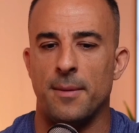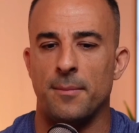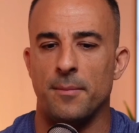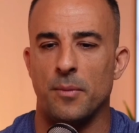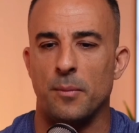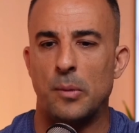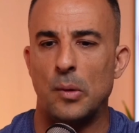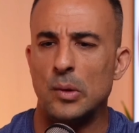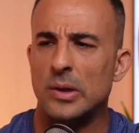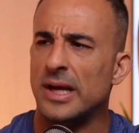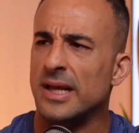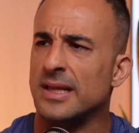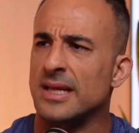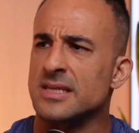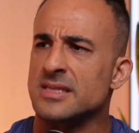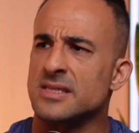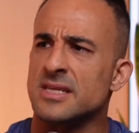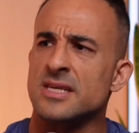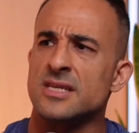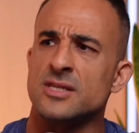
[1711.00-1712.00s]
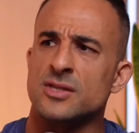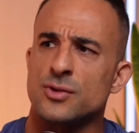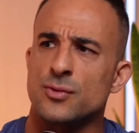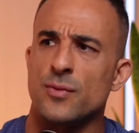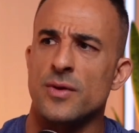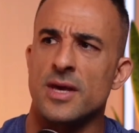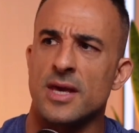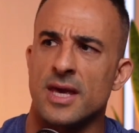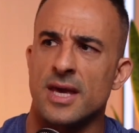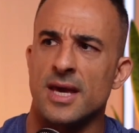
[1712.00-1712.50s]
bullied. There's these
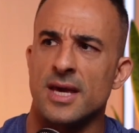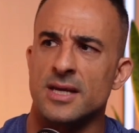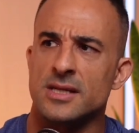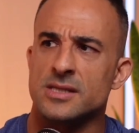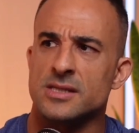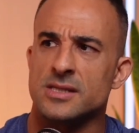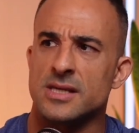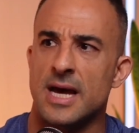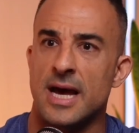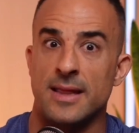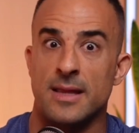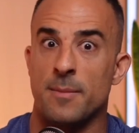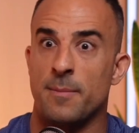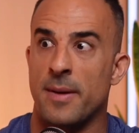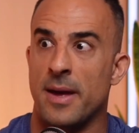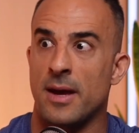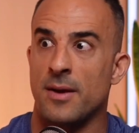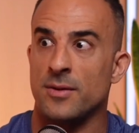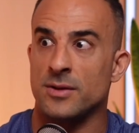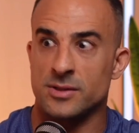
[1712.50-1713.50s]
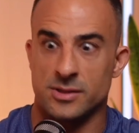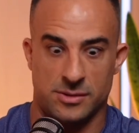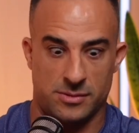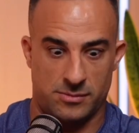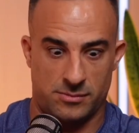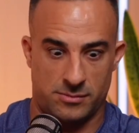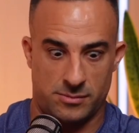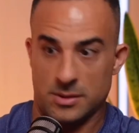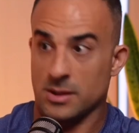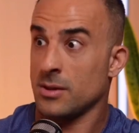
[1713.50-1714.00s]
3 kids, and the parents
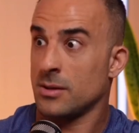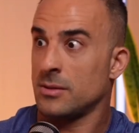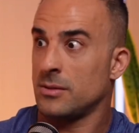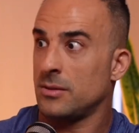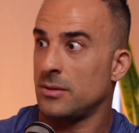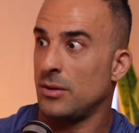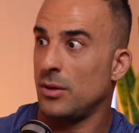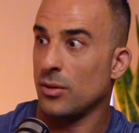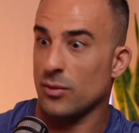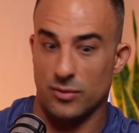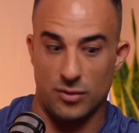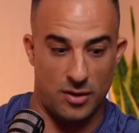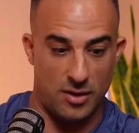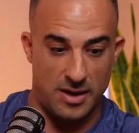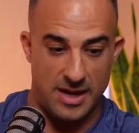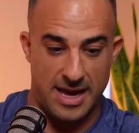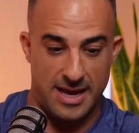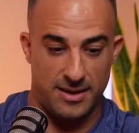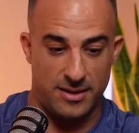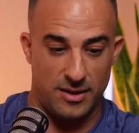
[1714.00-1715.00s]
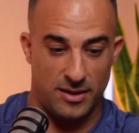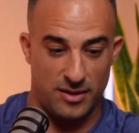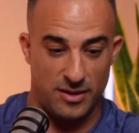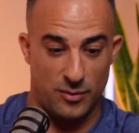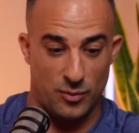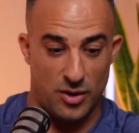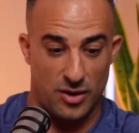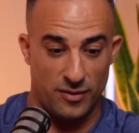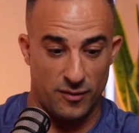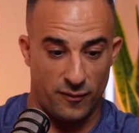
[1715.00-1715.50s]
looked. No, they
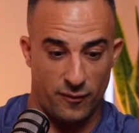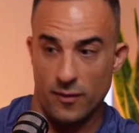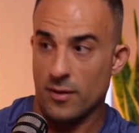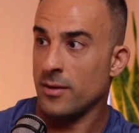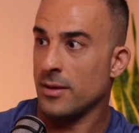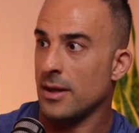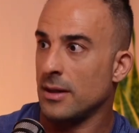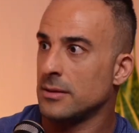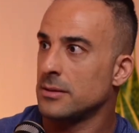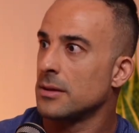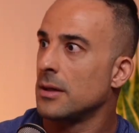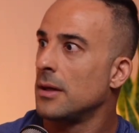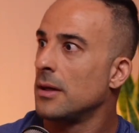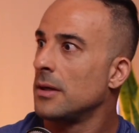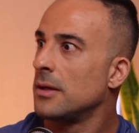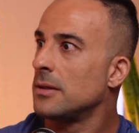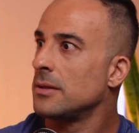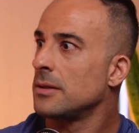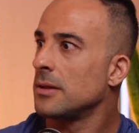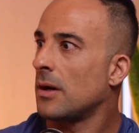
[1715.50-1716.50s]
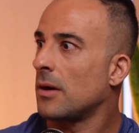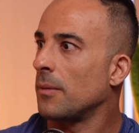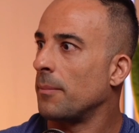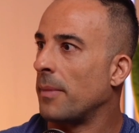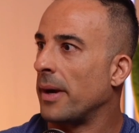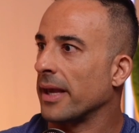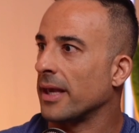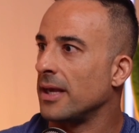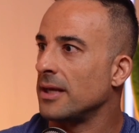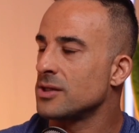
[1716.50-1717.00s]
were on the phone. Oh,
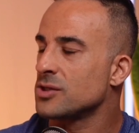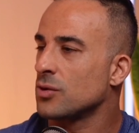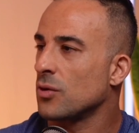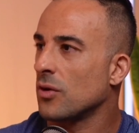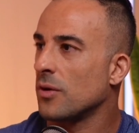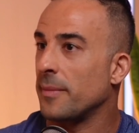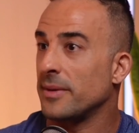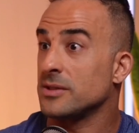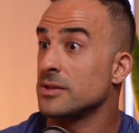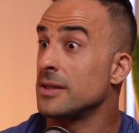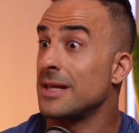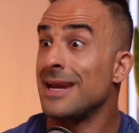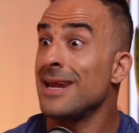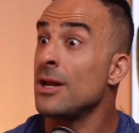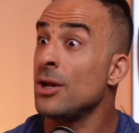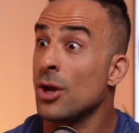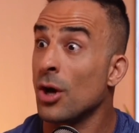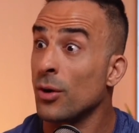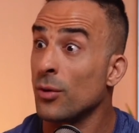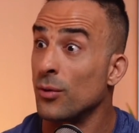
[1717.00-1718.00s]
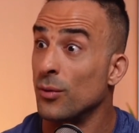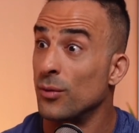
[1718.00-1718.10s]
my kid's talking about." So they didn't know.